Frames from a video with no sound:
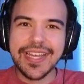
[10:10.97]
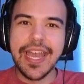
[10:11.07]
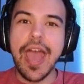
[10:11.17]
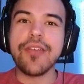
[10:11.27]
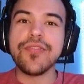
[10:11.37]

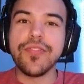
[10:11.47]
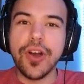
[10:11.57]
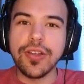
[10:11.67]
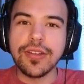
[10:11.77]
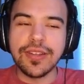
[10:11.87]
Have
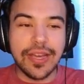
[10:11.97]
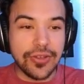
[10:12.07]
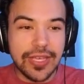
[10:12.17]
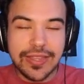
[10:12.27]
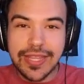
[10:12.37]
fun. Now
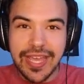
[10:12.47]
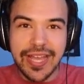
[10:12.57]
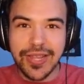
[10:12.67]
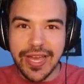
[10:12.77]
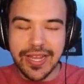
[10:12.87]
get the
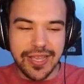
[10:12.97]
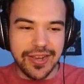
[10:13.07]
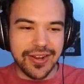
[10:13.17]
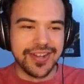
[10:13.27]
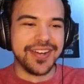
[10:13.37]
hell out of
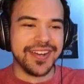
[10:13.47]
here.